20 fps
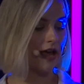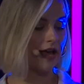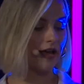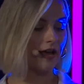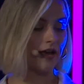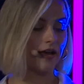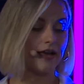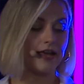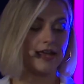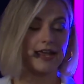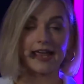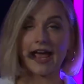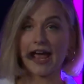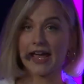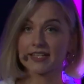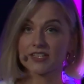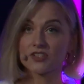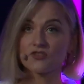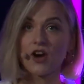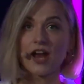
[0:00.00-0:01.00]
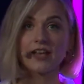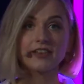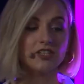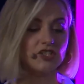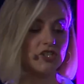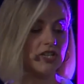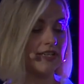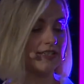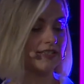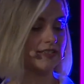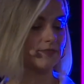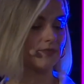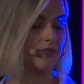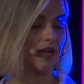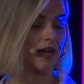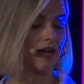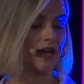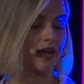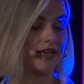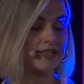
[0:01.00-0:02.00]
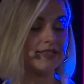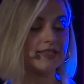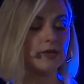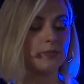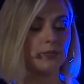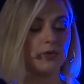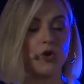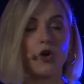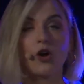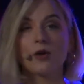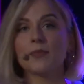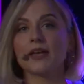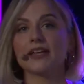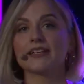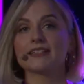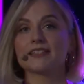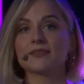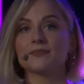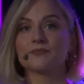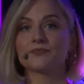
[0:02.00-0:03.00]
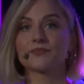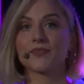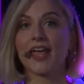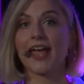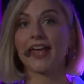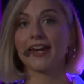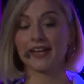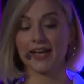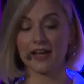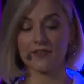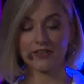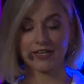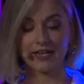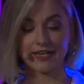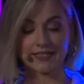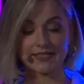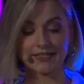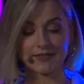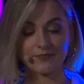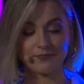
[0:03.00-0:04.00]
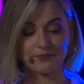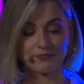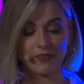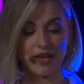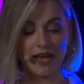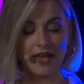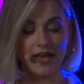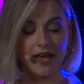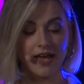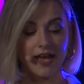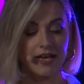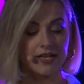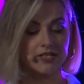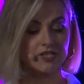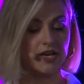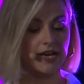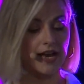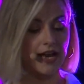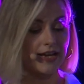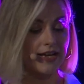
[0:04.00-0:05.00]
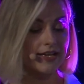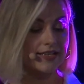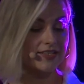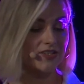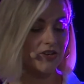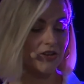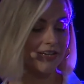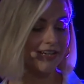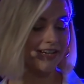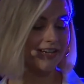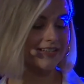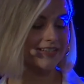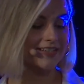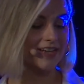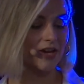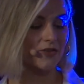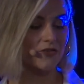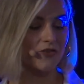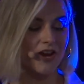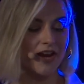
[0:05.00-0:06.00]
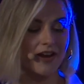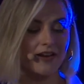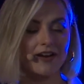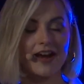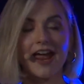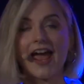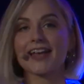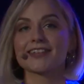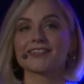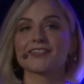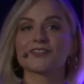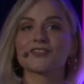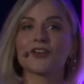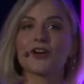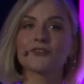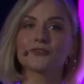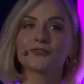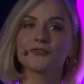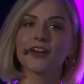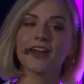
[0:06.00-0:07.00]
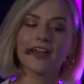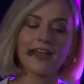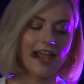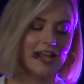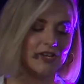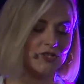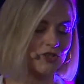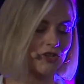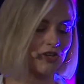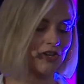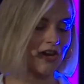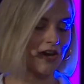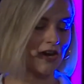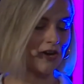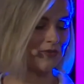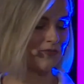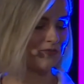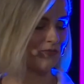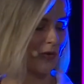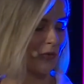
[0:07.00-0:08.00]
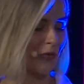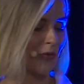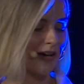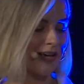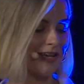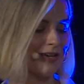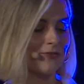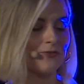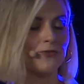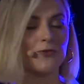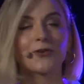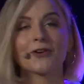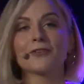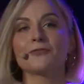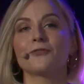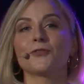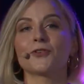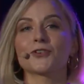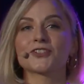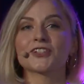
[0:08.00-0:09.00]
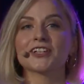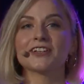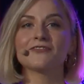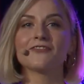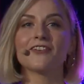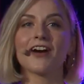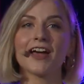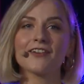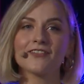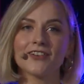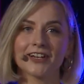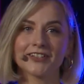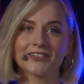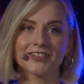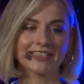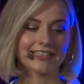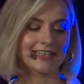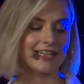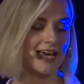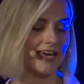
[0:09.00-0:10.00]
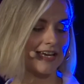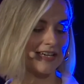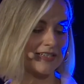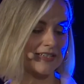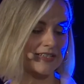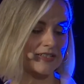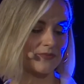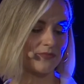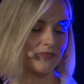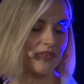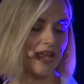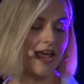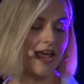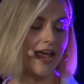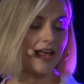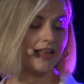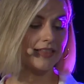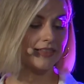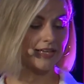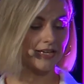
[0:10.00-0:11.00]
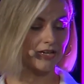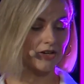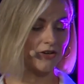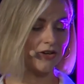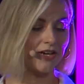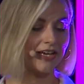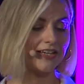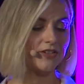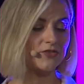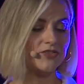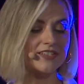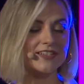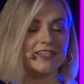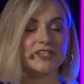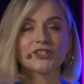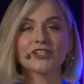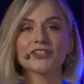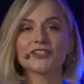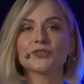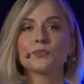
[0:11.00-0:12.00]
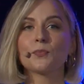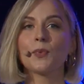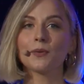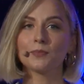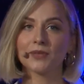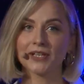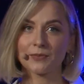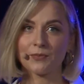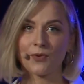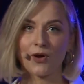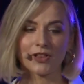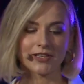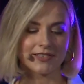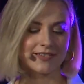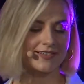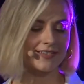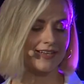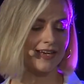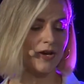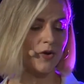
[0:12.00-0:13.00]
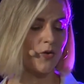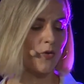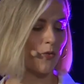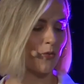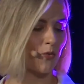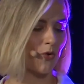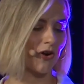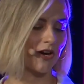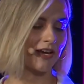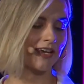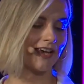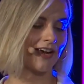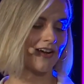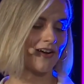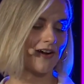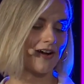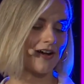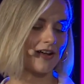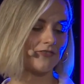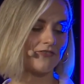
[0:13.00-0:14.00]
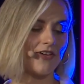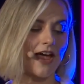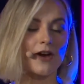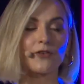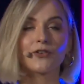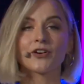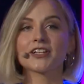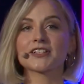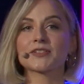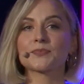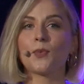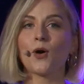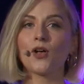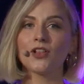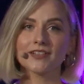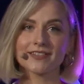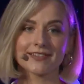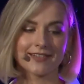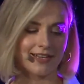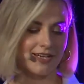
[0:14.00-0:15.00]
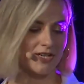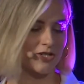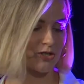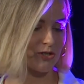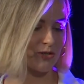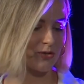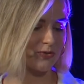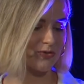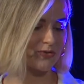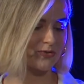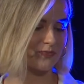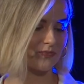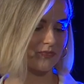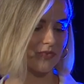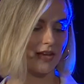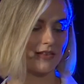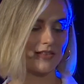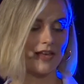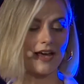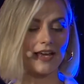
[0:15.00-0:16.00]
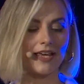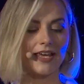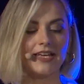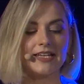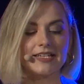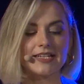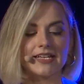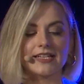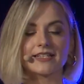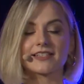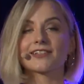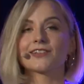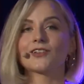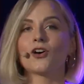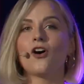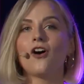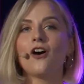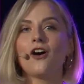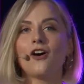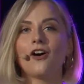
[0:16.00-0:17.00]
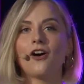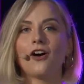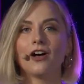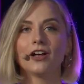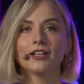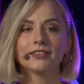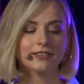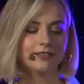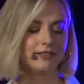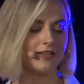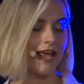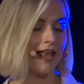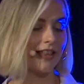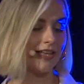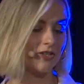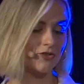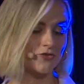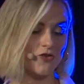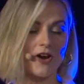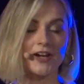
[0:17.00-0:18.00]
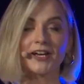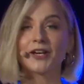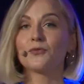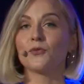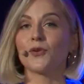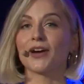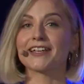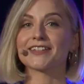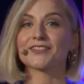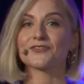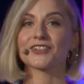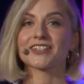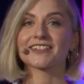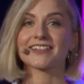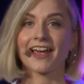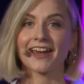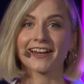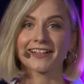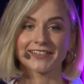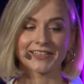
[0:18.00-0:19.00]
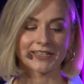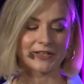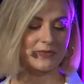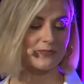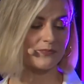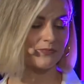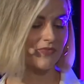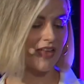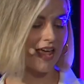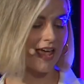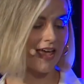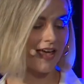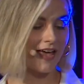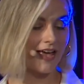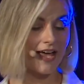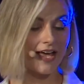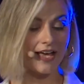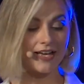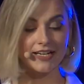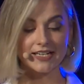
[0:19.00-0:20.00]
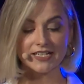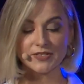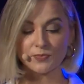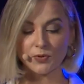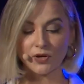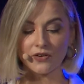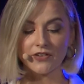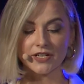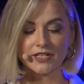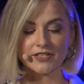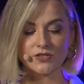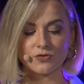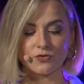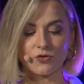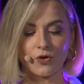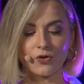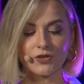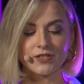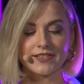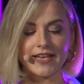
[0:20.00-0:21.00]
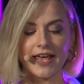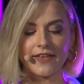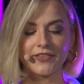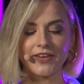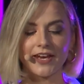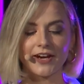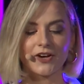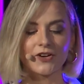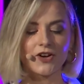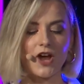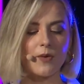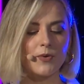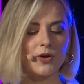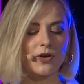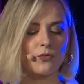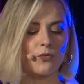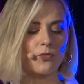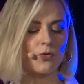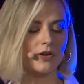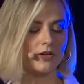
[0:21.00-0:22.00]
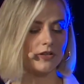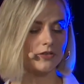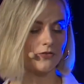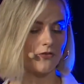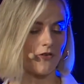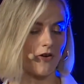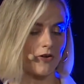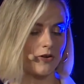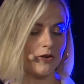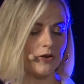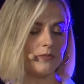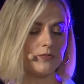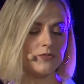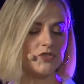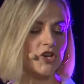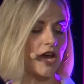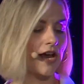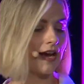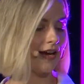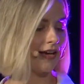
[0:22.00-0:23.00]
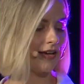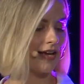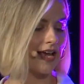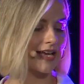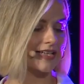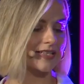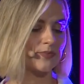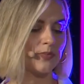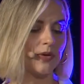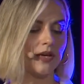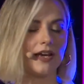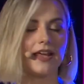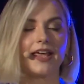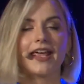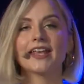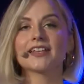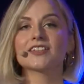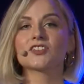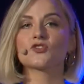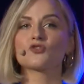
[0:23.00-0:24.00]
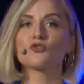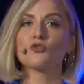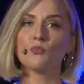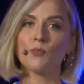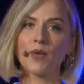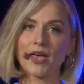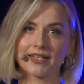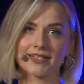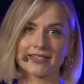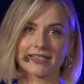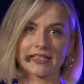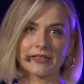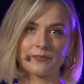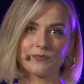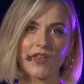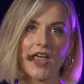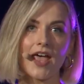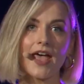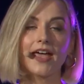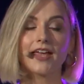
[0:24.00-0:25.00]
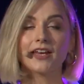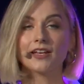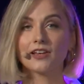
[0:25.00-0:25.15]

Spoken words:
AI strategies, its deployment, and governance. Jayant has started his career as a software engineer working for Fortune 500 clients. Later, he transitioned to public policy, working on various policy issues like India's law on electronic waste recycling. In his previous roles at the Economic World Forum, Jayant has been instrumental in